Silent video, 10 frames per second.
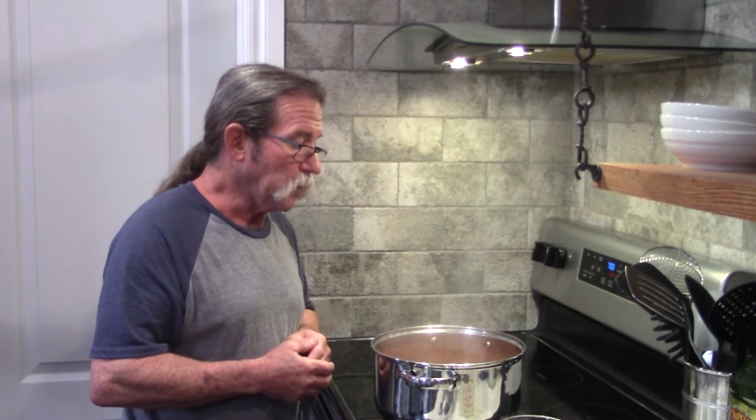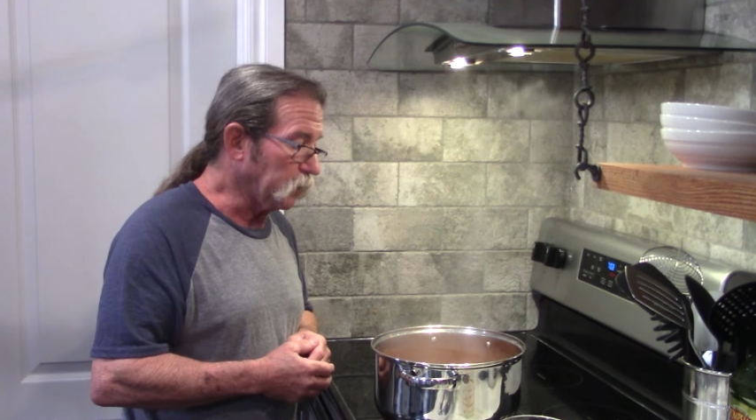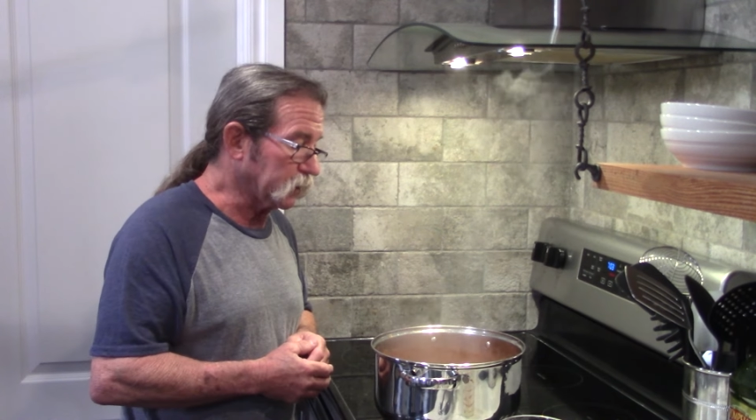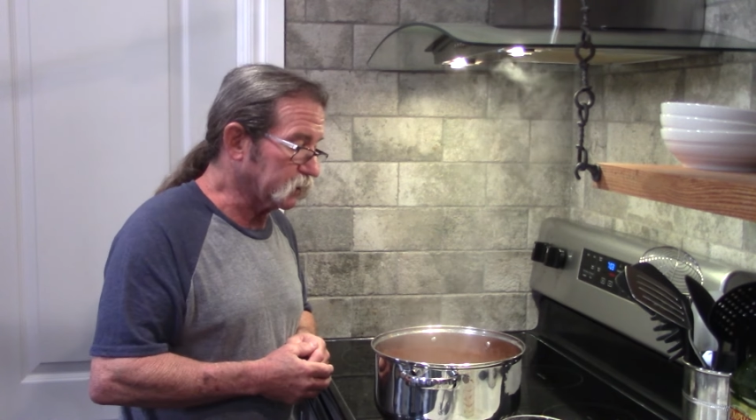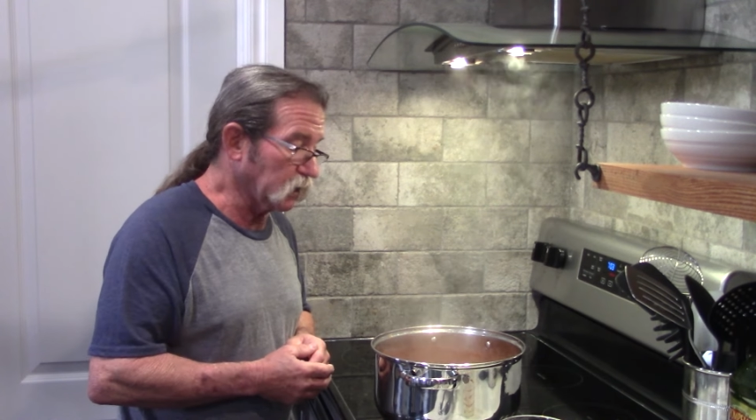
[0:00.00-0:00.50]

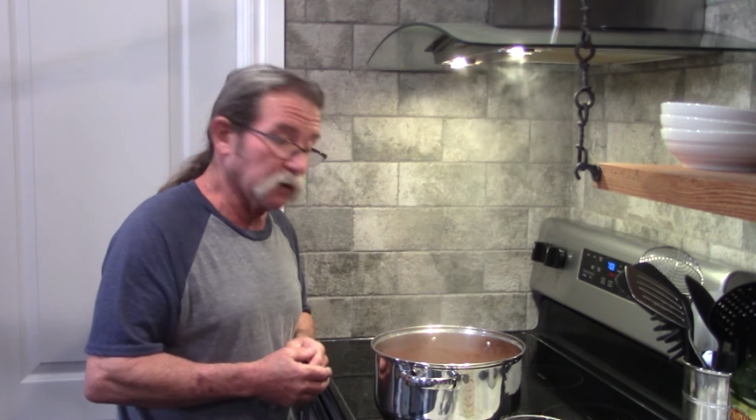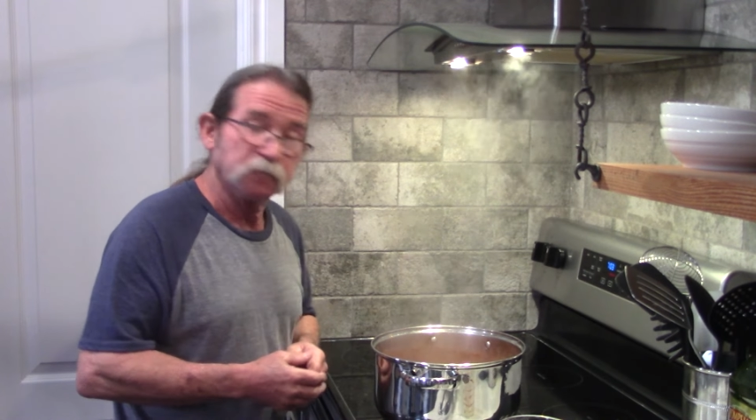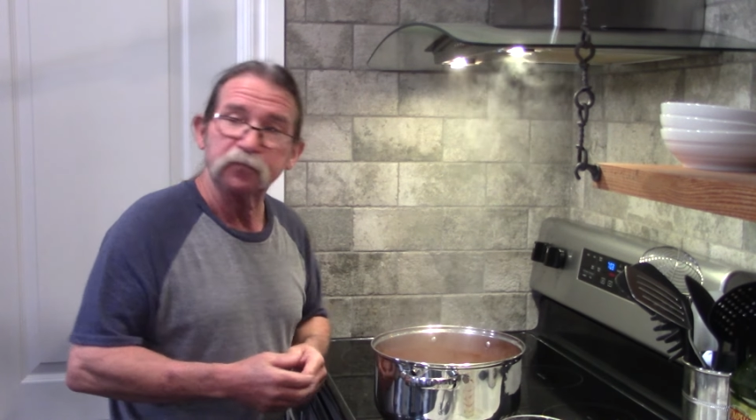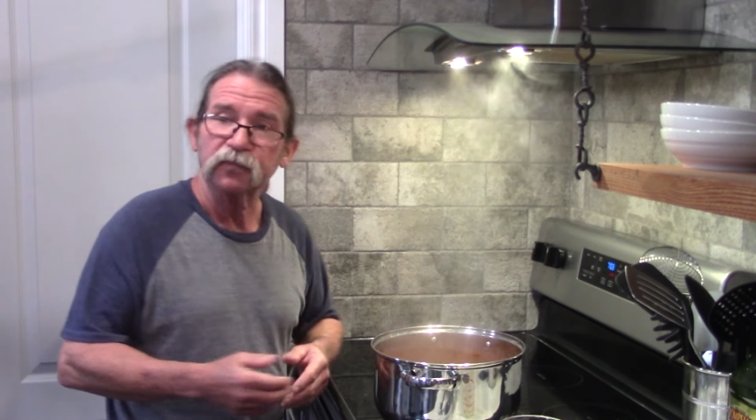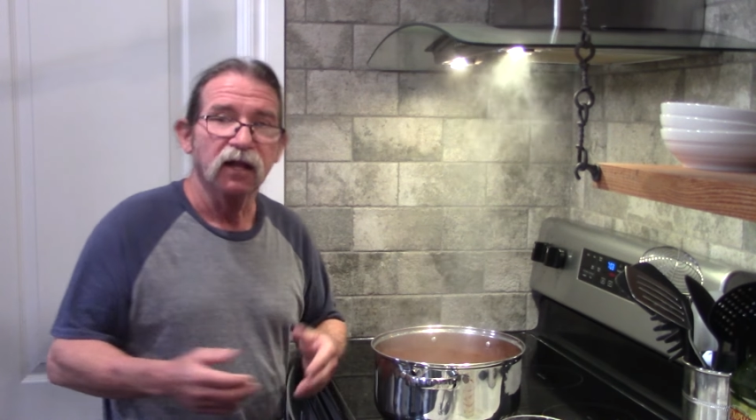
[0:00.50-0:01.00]
But
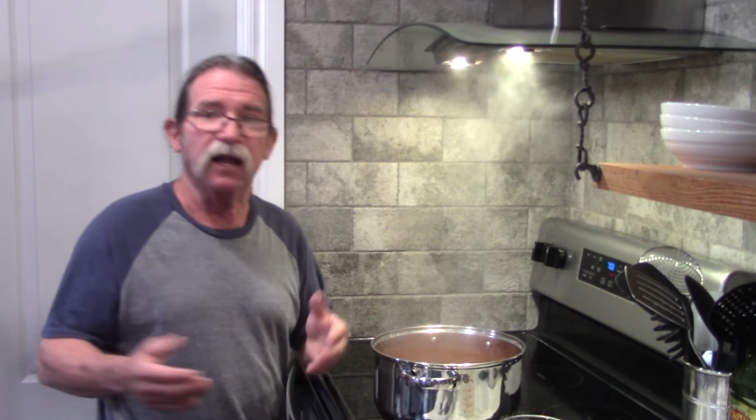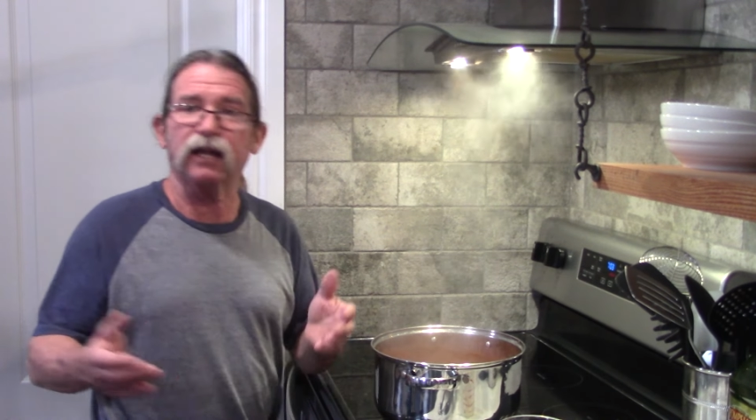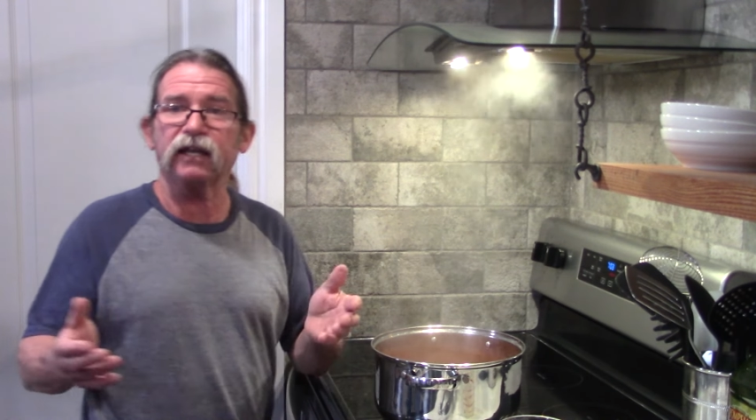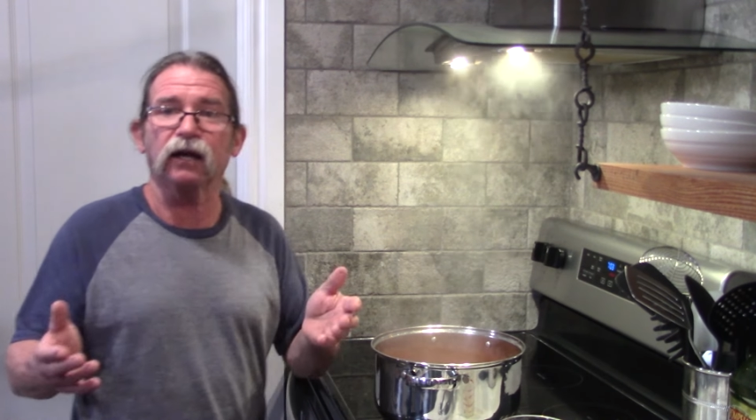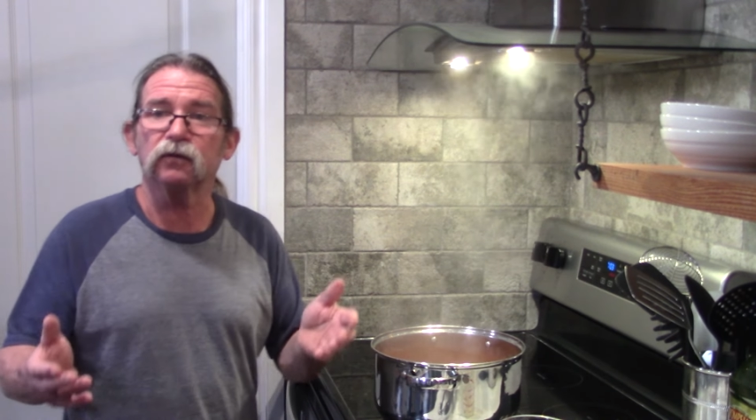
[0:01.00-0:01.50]

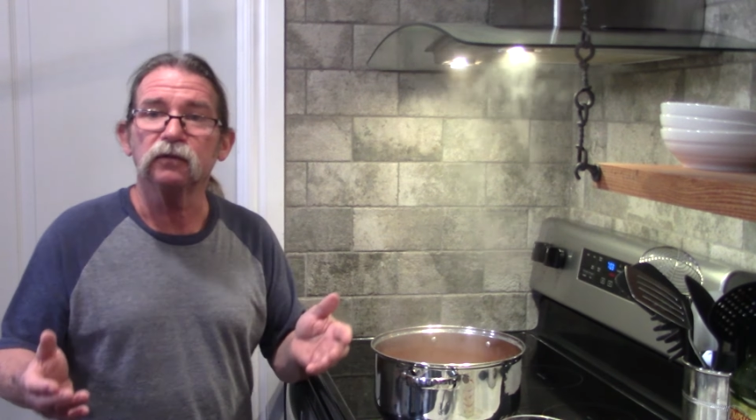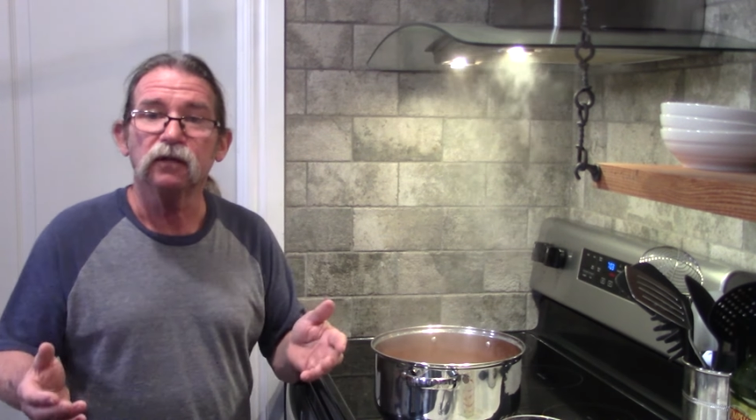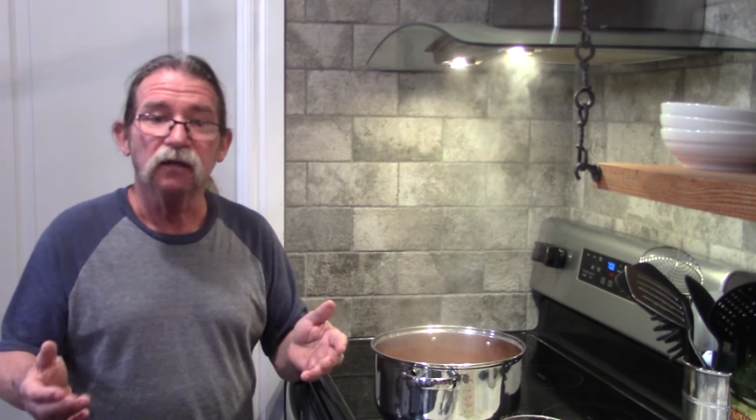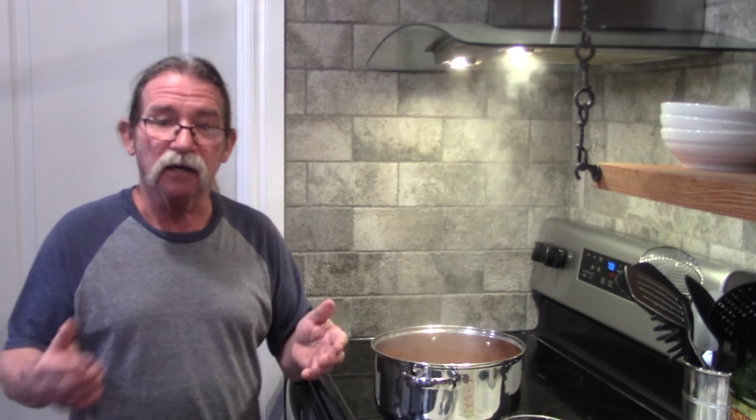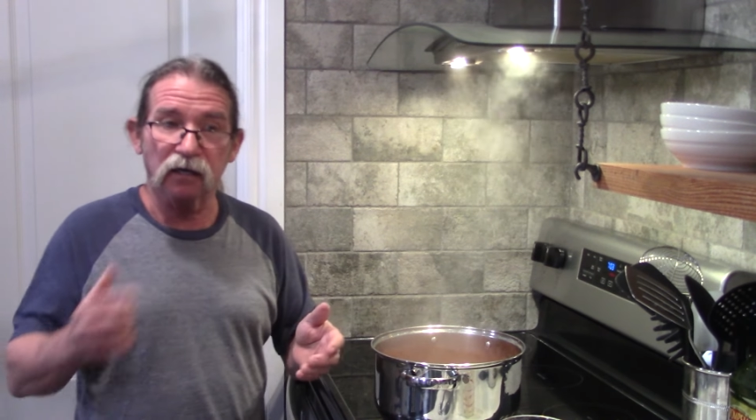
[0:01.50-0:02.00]
anyhow,
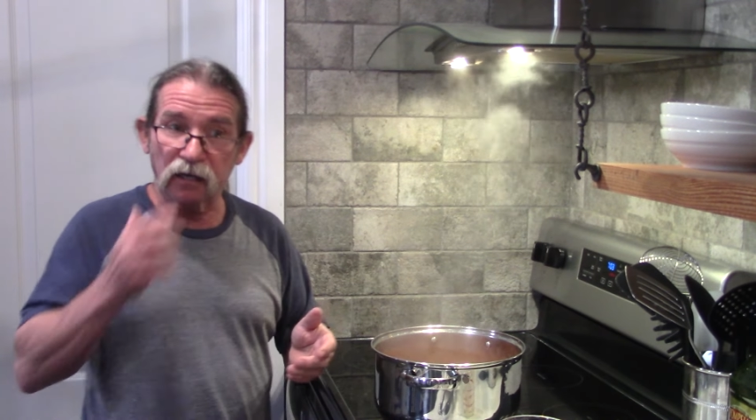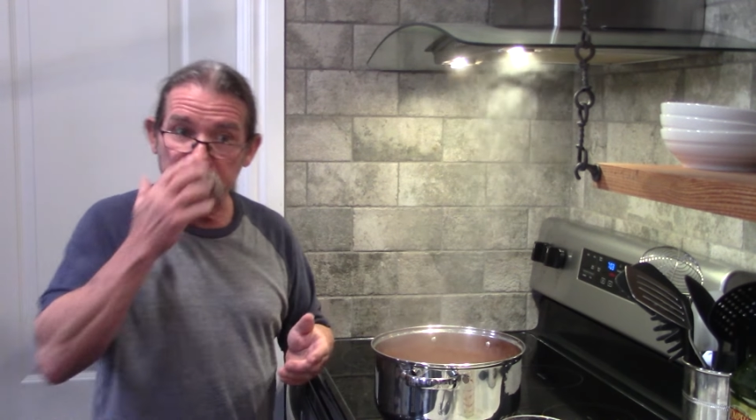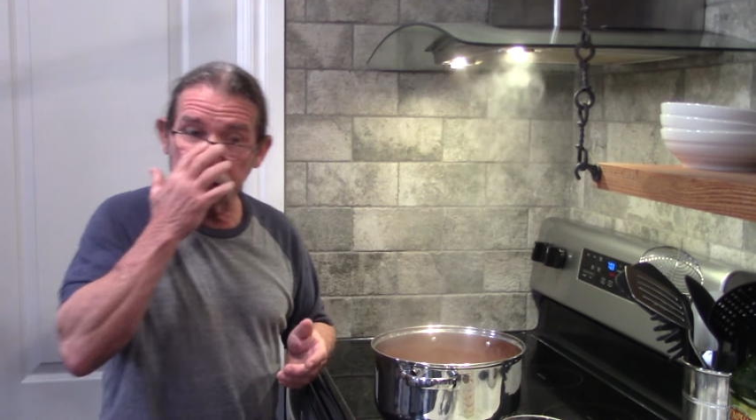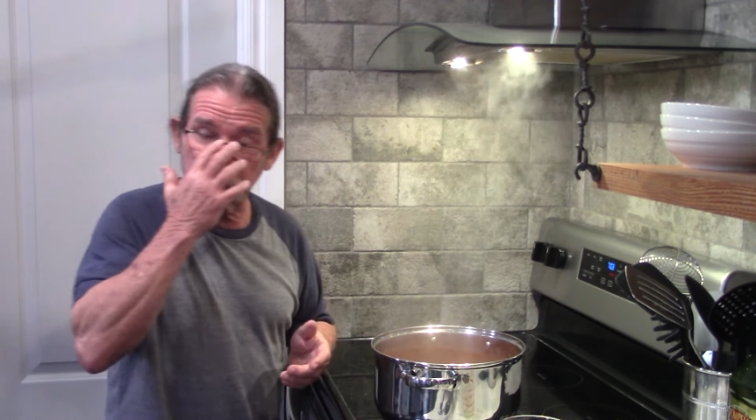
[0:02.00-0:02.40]
again,